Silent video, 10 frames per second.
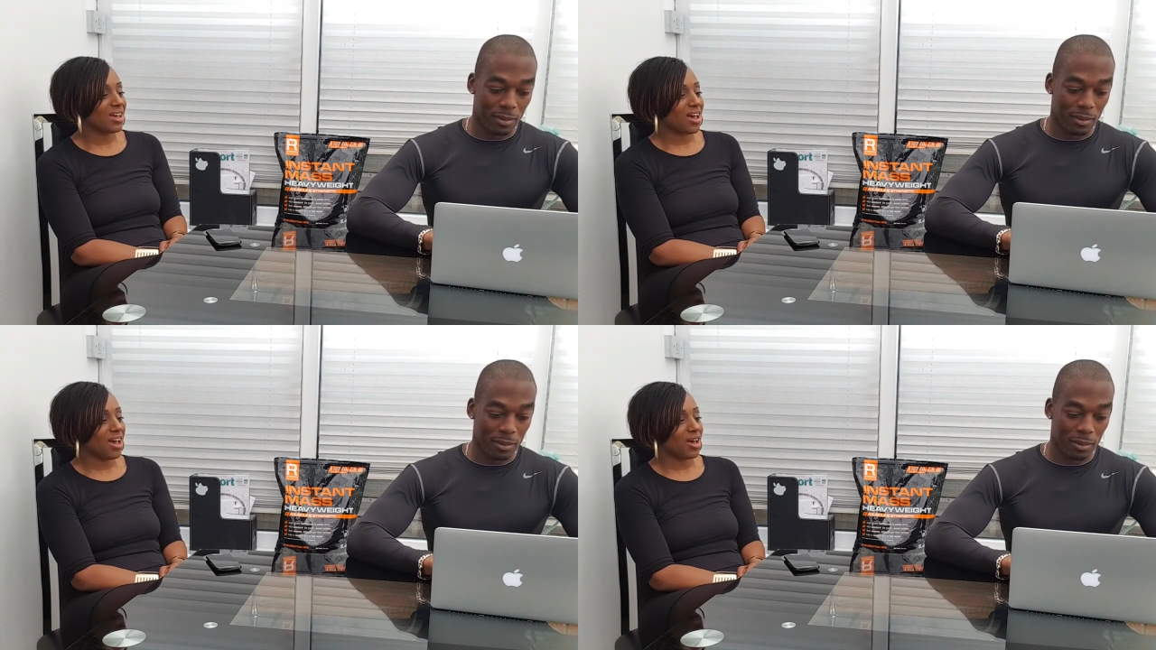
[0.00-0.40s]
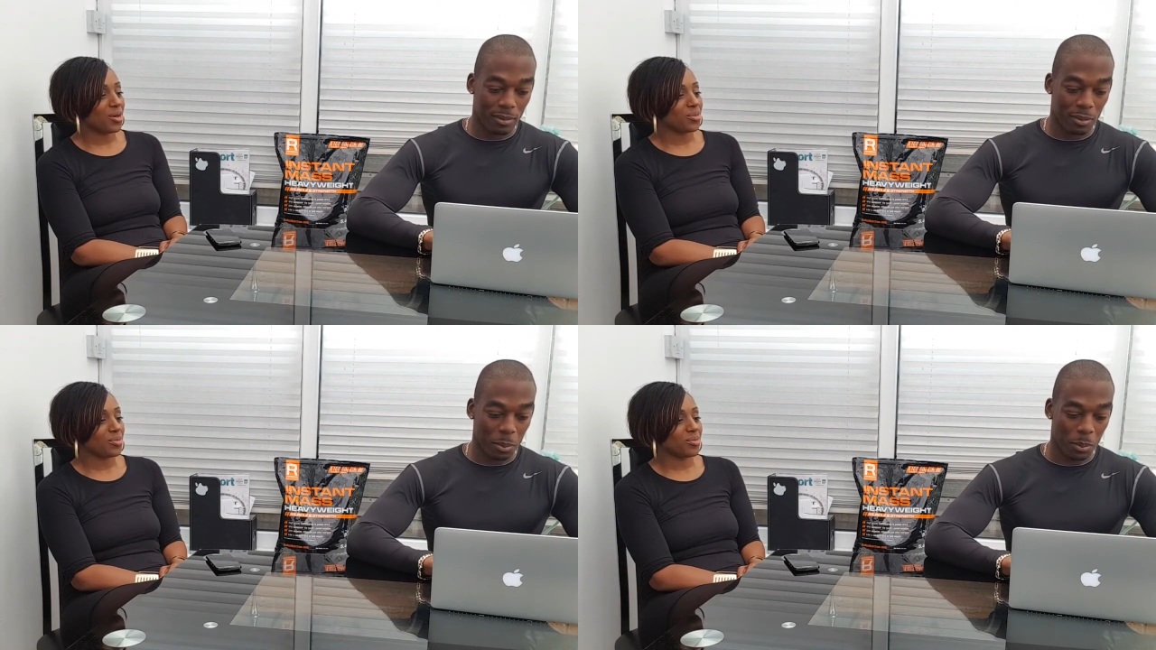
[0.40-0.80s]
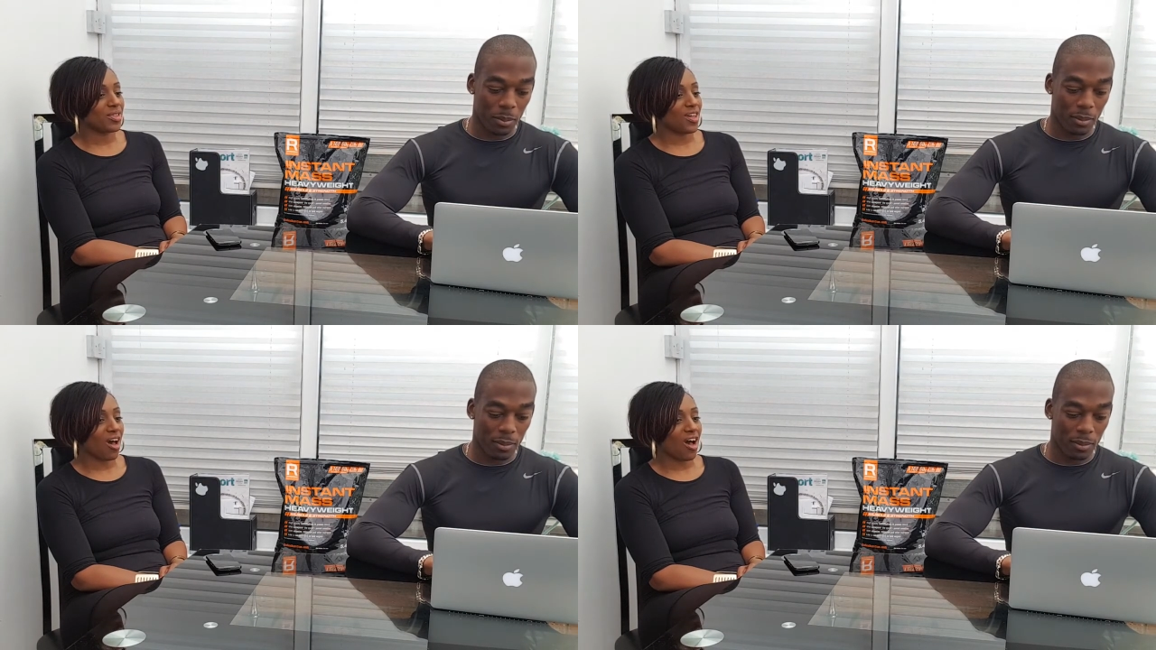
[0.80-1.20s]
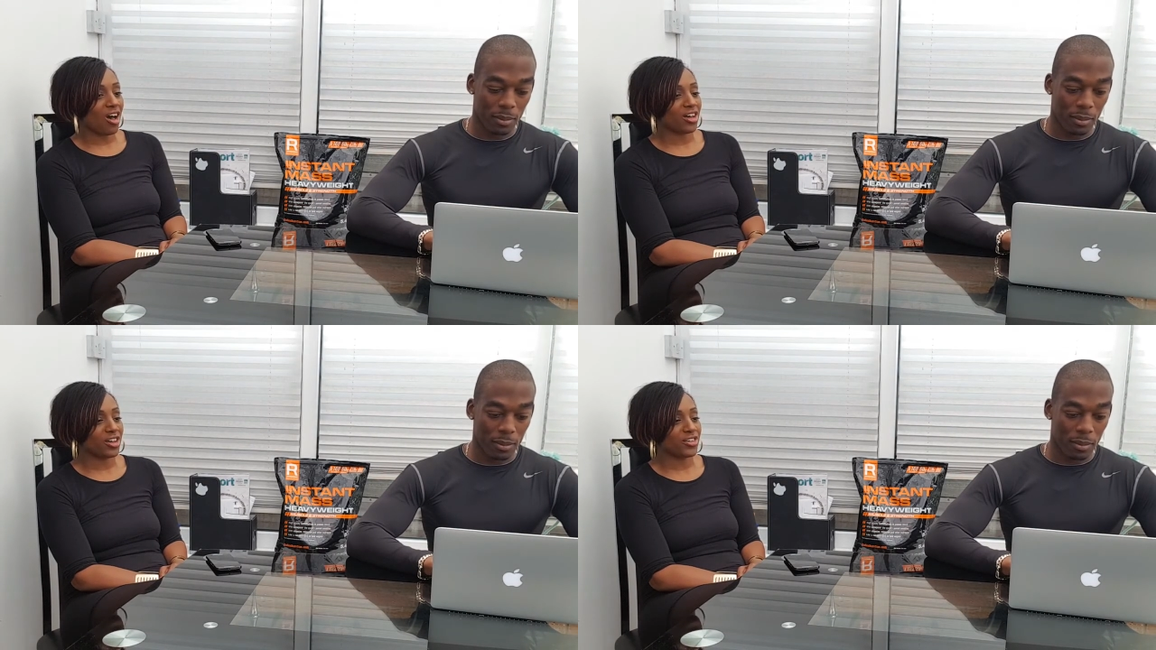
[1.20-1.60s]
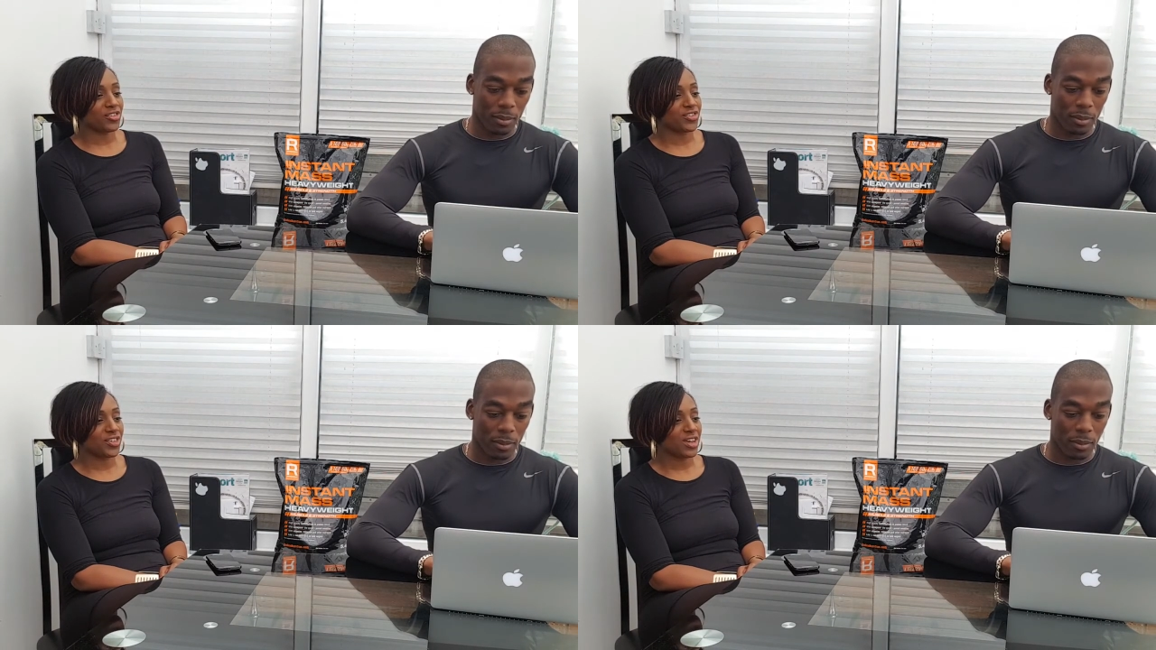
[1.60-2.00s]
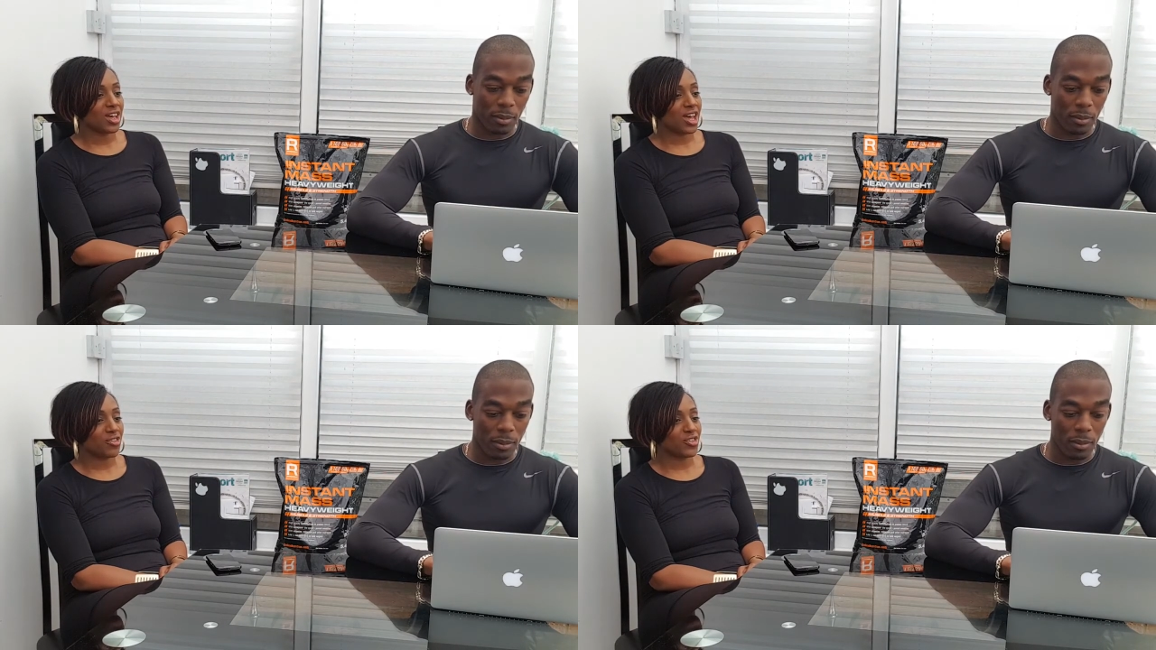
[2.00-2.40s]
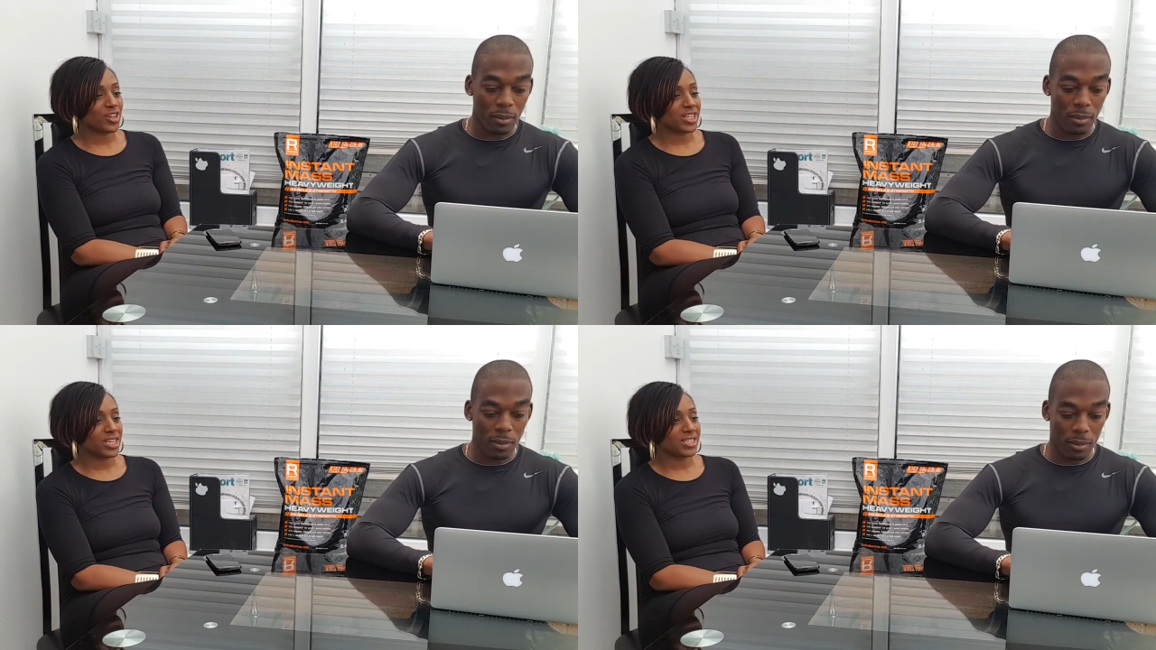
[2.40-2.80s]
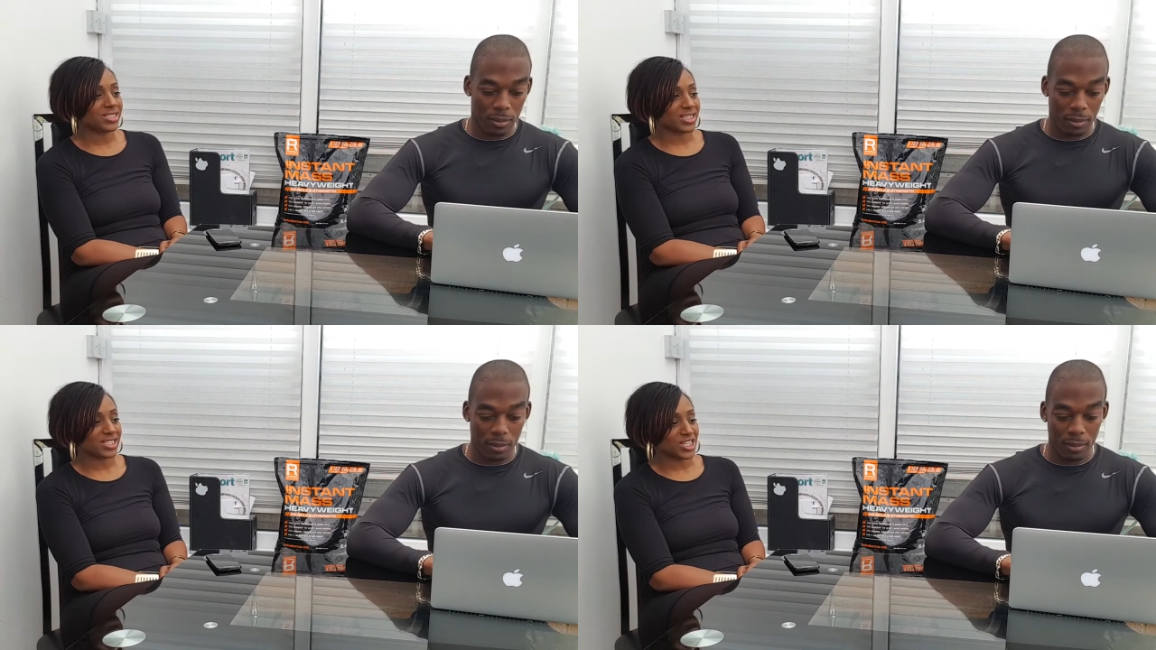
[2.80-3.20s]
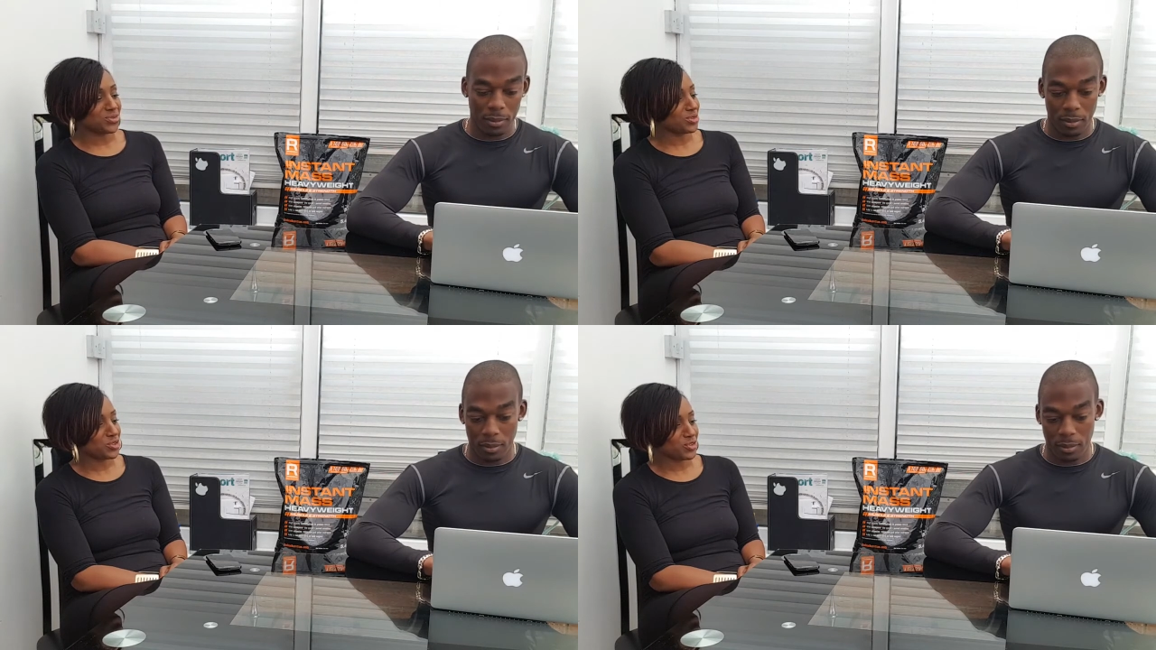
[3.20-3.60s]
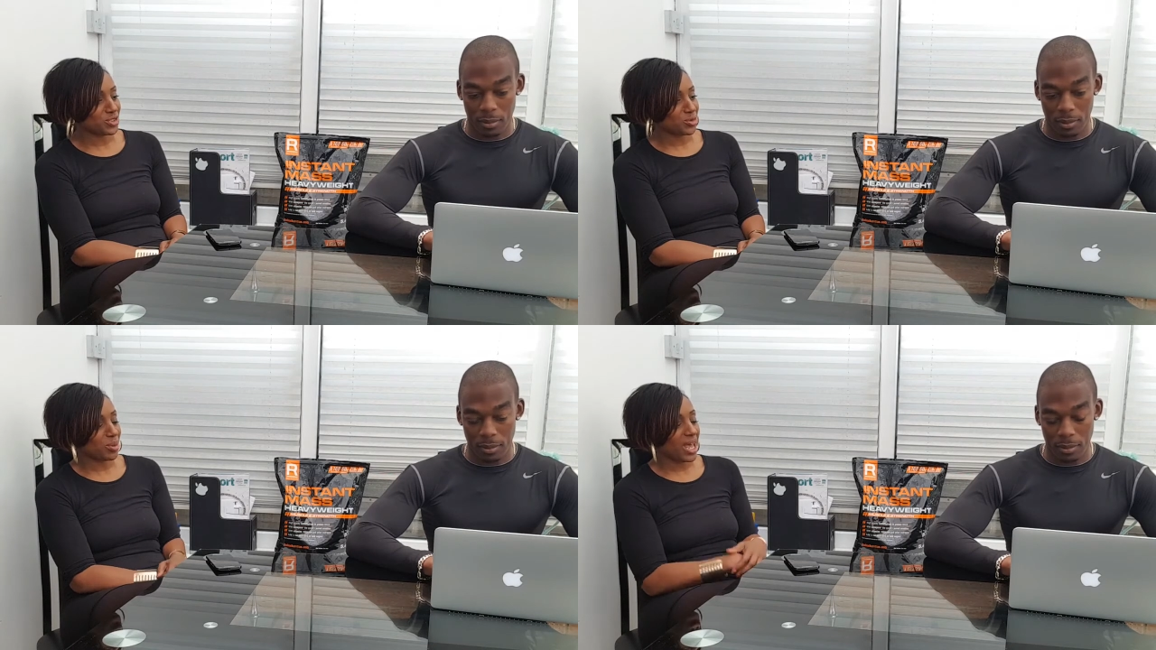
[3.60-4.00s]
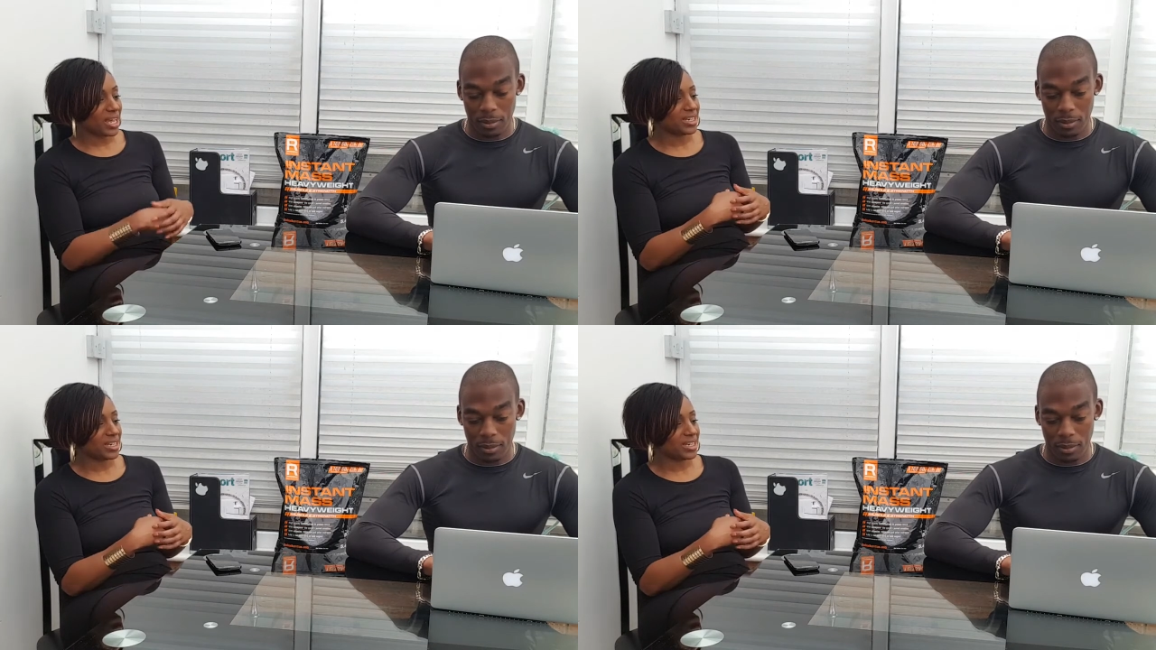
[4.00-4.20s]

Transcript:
Speaker 1: Um, the art of a really successful nutritional plan